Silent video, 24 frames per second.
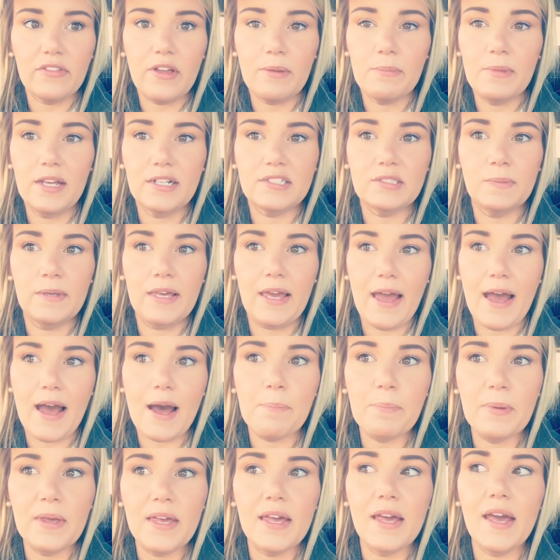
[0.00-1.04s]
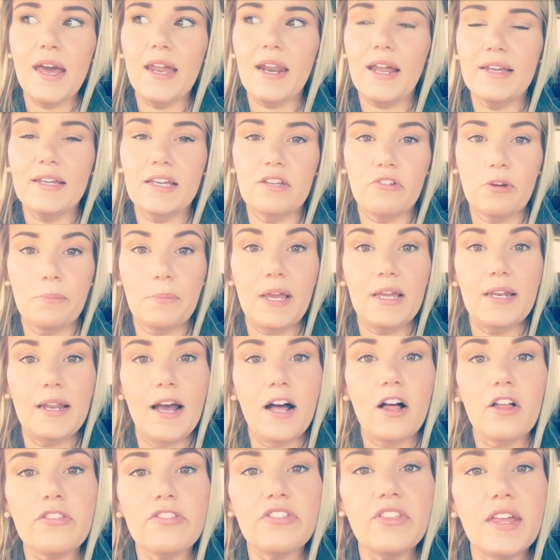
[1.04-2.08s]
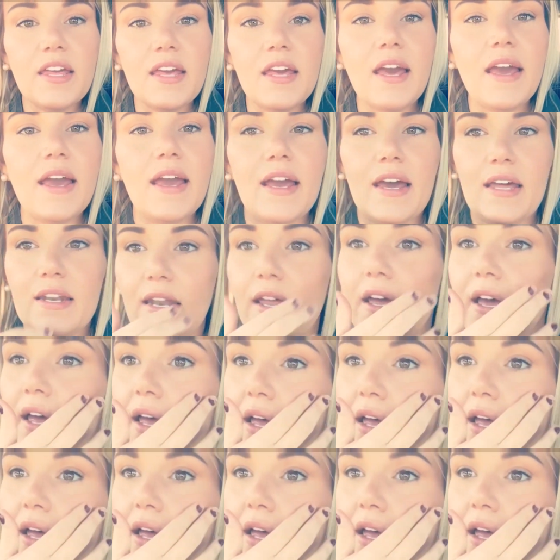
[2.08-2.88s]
that makes me happy and I can remain healthy, and